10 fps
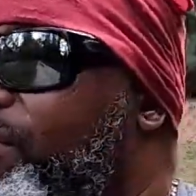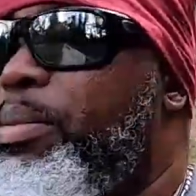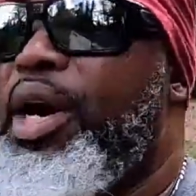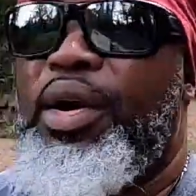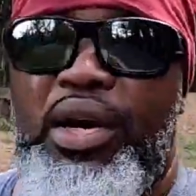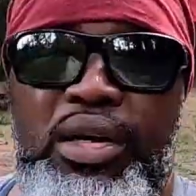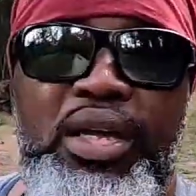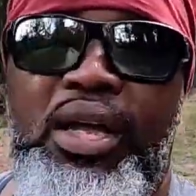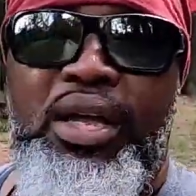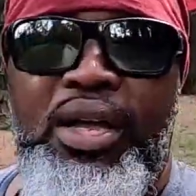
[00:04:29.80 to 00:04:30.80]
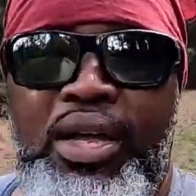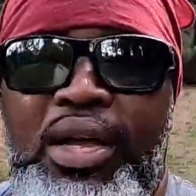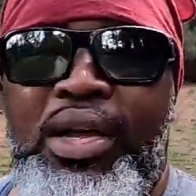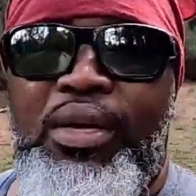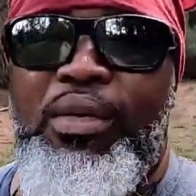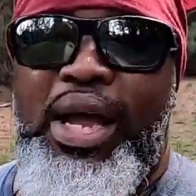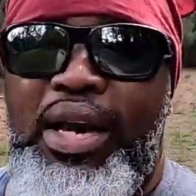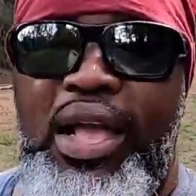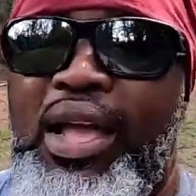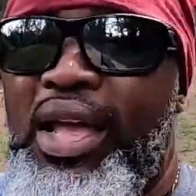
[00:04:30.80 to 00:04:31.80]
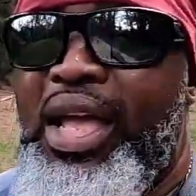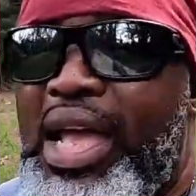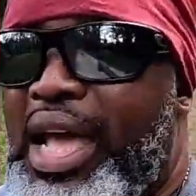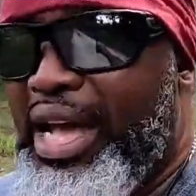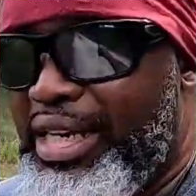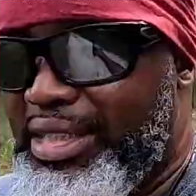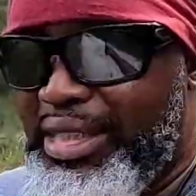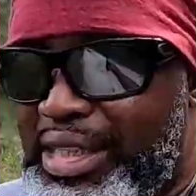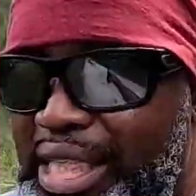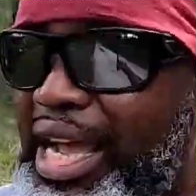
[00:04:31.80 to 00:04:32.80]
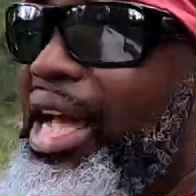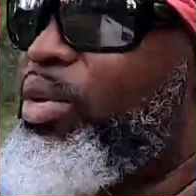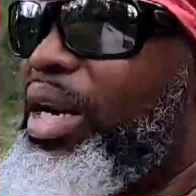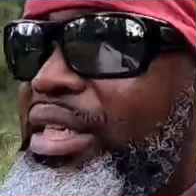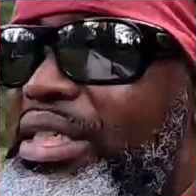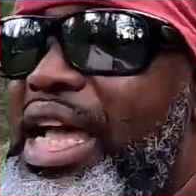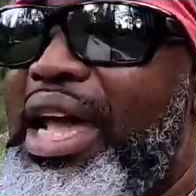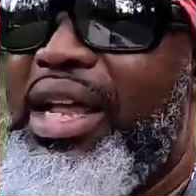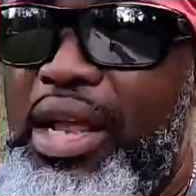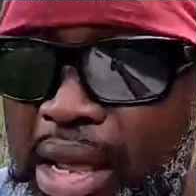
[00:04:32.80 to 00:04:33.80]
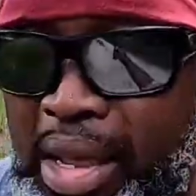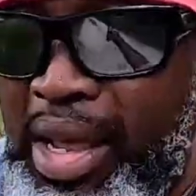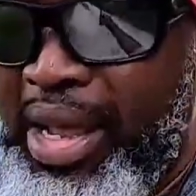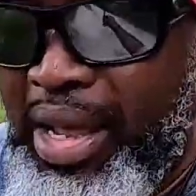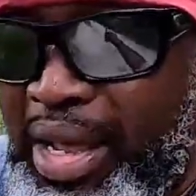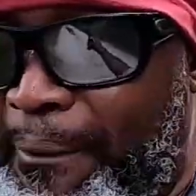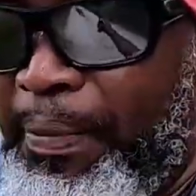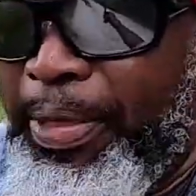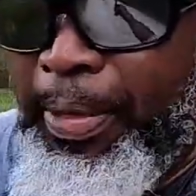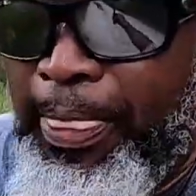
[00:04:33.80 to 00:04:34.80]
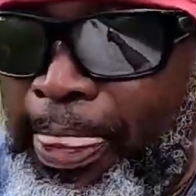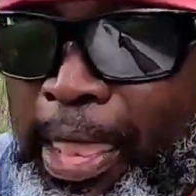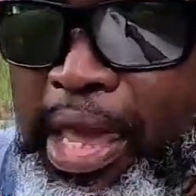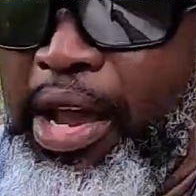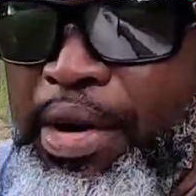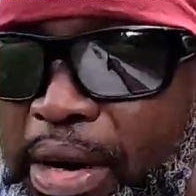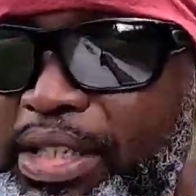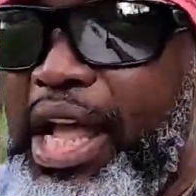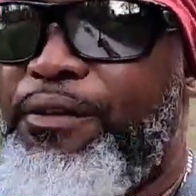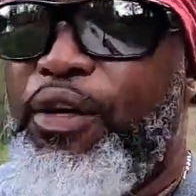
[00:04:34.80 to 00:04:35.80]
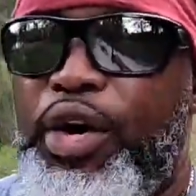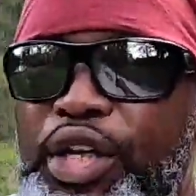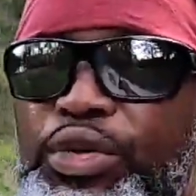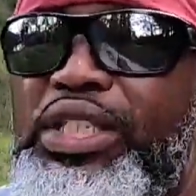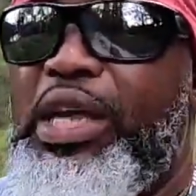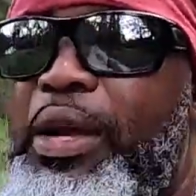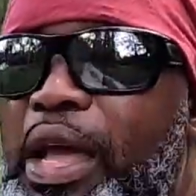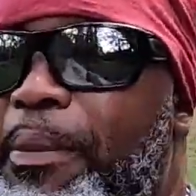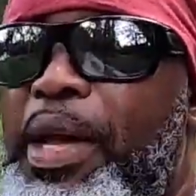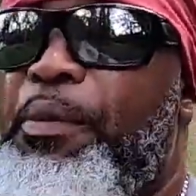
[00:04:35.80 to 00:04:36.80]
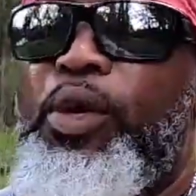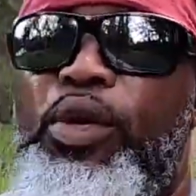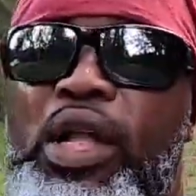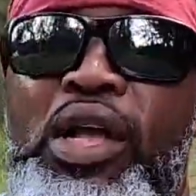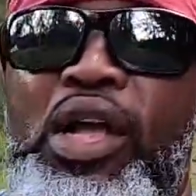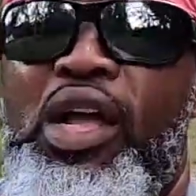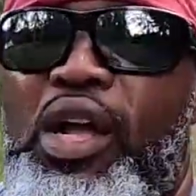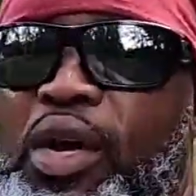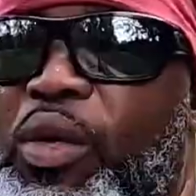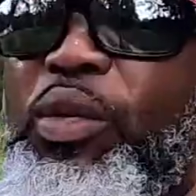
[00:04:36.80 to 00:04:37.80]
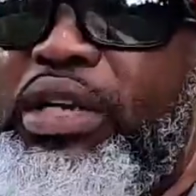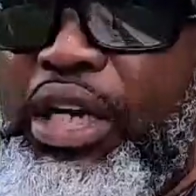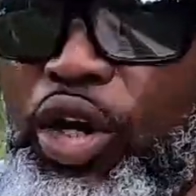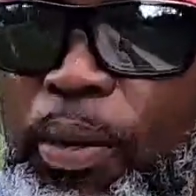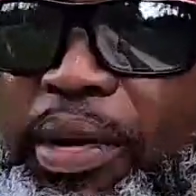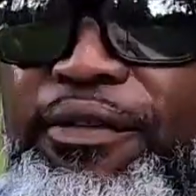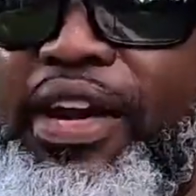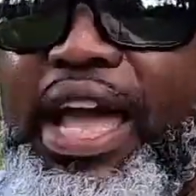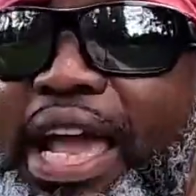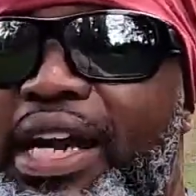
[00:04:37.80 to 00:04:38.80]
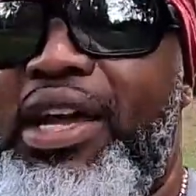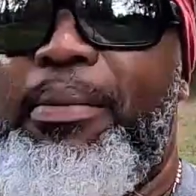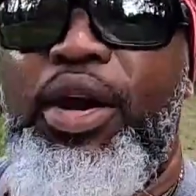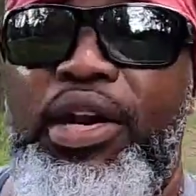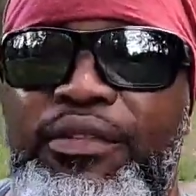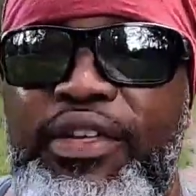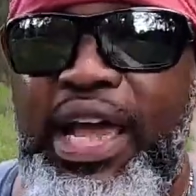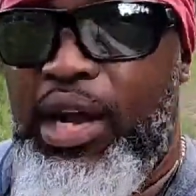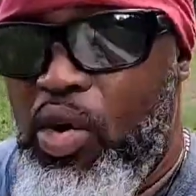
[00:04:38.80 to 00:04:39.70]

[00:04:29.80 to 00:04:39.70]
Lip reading: America, right? And this is the thing I don't understand. Here in South Florida, you see people with the Cuban flag and the American flag